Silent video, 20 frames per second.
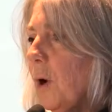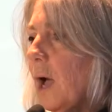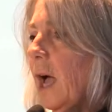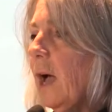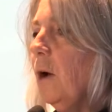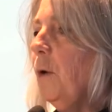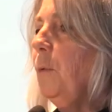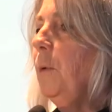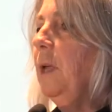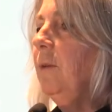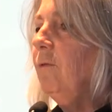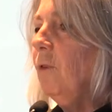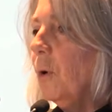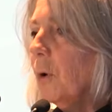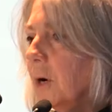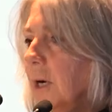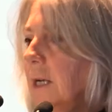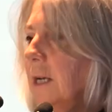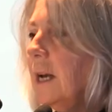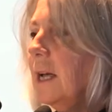how we've
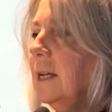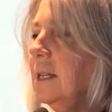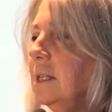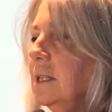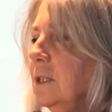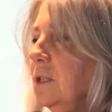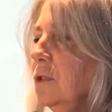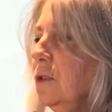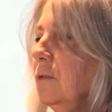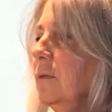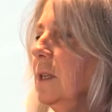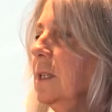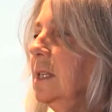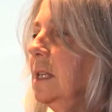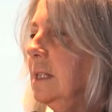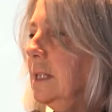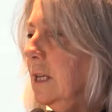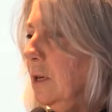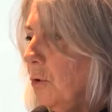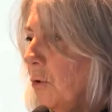organized the
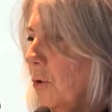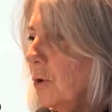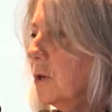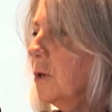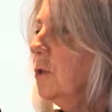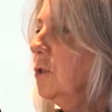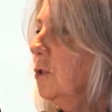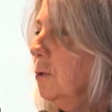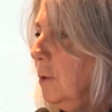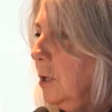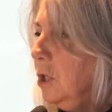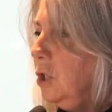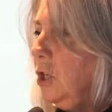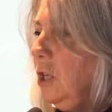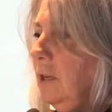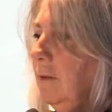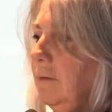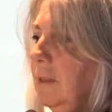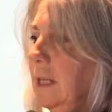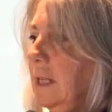services in order to
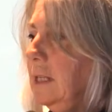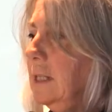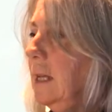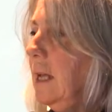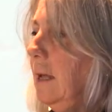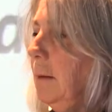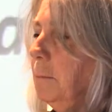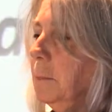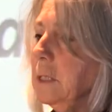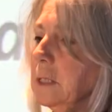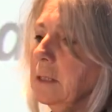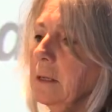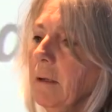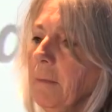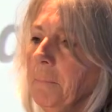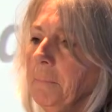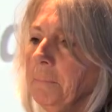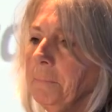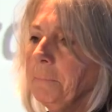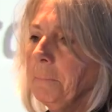achieve these aims.
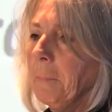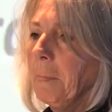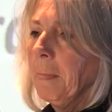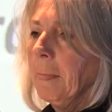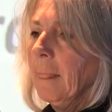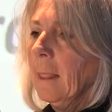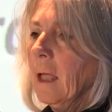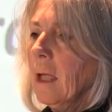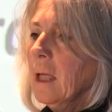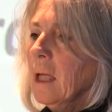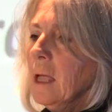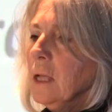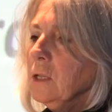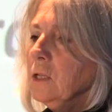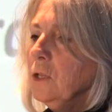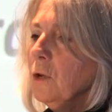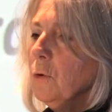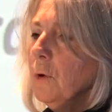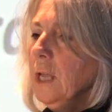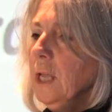
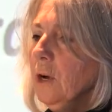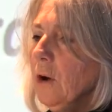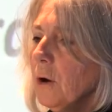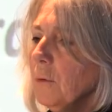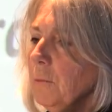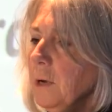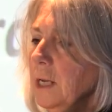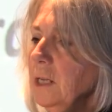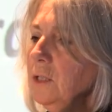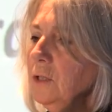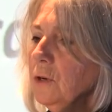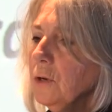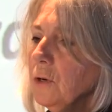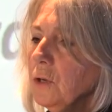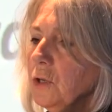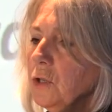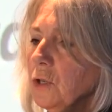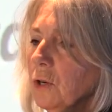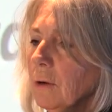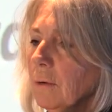So in our
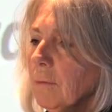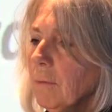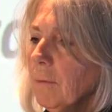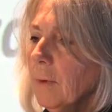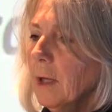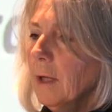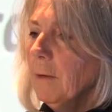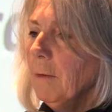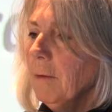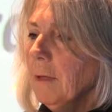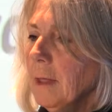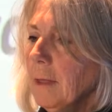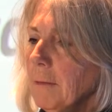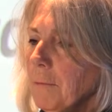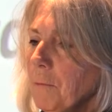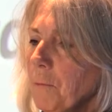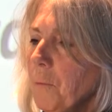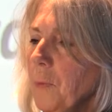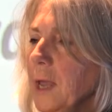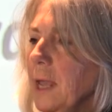research,
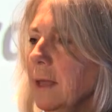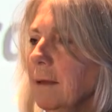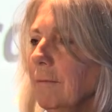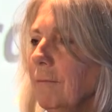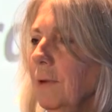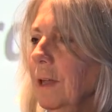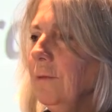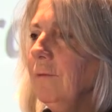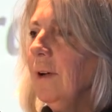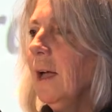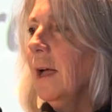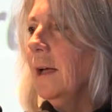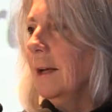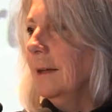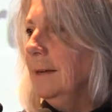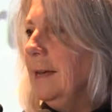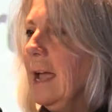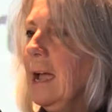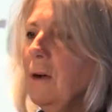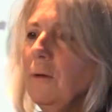we've
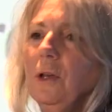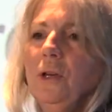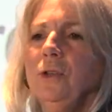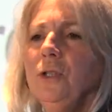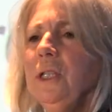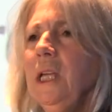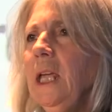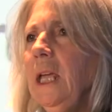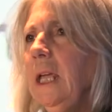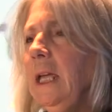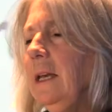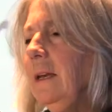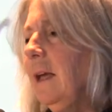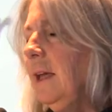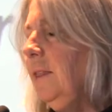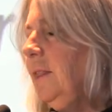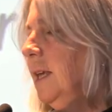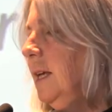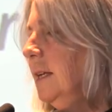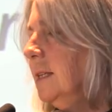now undertaken,
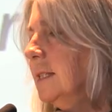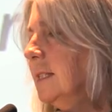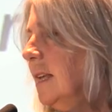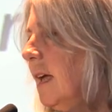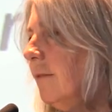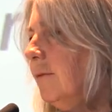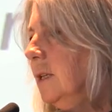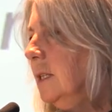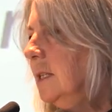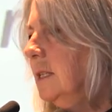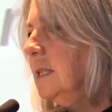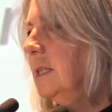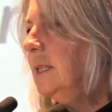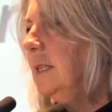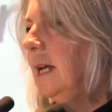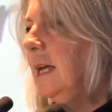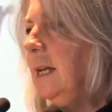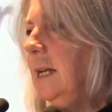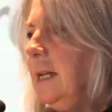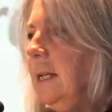I think, 7
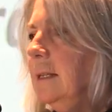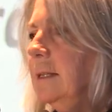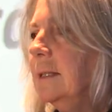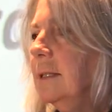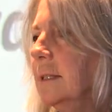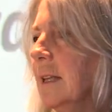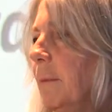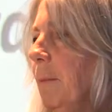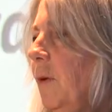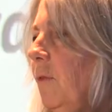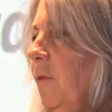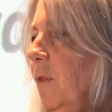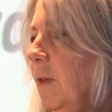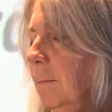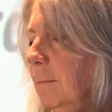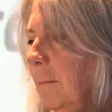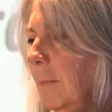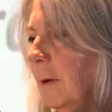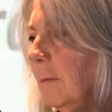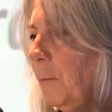studies, some of
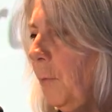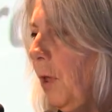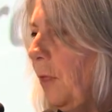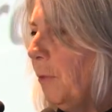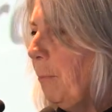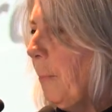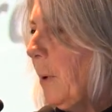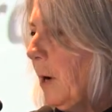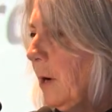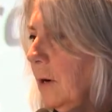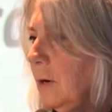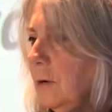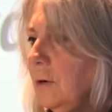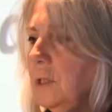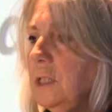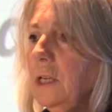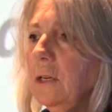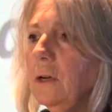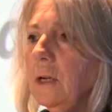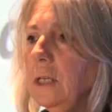them with
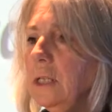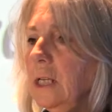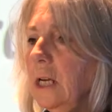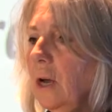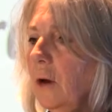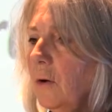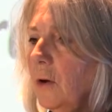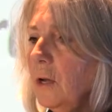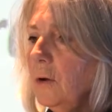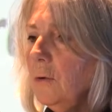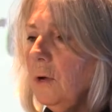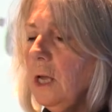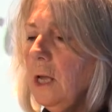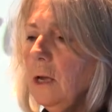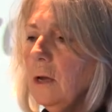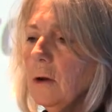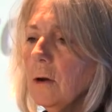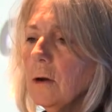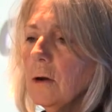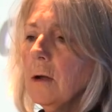partners in Ontario
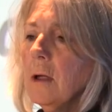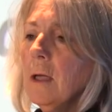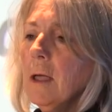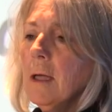here.